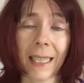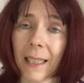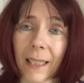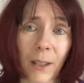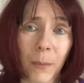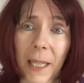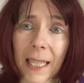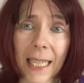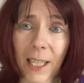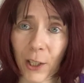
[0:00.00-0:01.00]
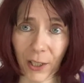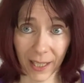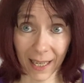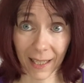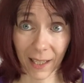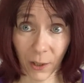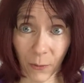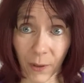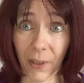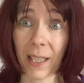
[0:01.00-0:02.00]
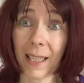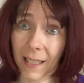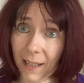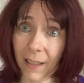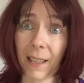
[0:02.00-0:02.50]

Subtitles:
Nobody teaches us that in school. So this is another